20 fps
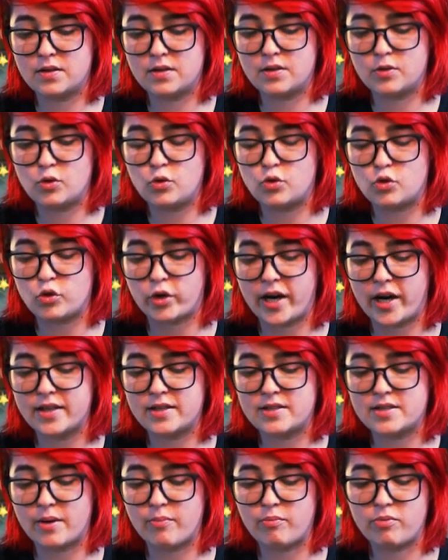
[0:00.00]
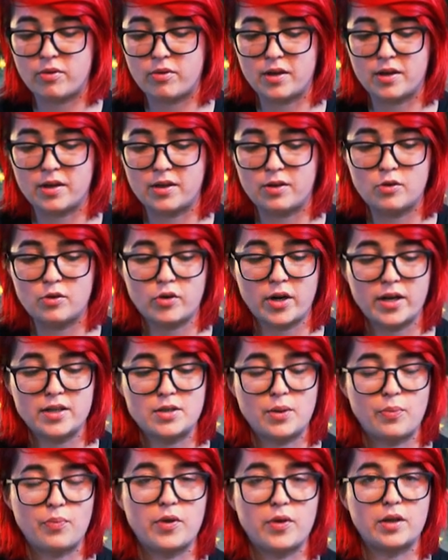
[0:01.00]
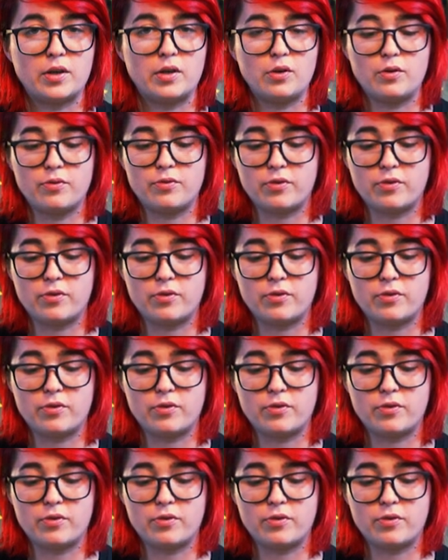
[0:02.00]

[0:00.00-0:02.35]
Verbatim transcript: you tried something you tried something new